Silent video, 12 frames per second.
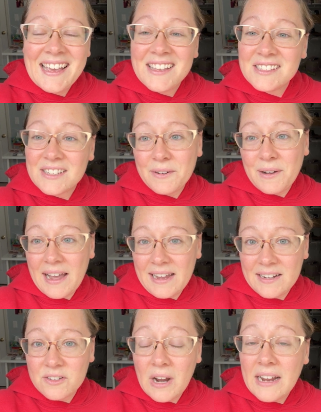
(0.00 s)
So
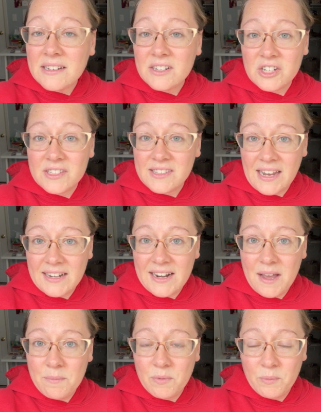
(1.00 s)
I tried to just set it
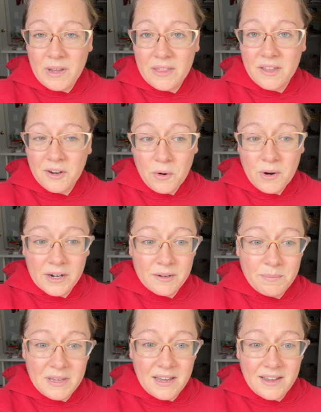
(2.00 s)
up with a cord
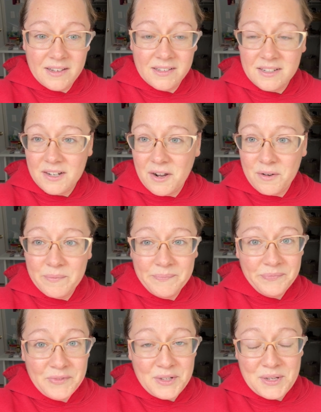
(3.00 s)
because, you know, you